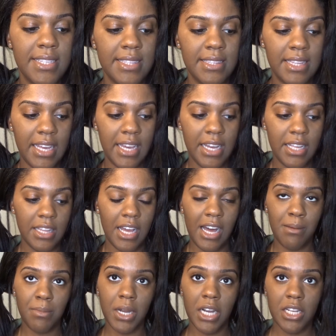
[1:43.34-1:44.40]
Then
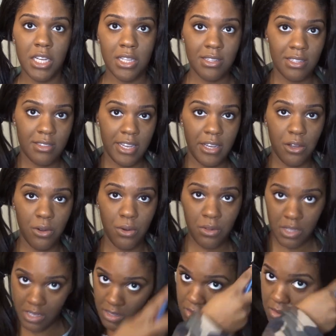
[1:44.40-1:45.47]
I'm gonna detangle
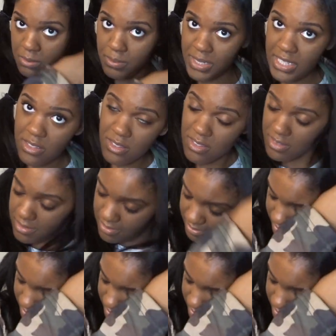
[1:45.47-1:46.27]
a little bit.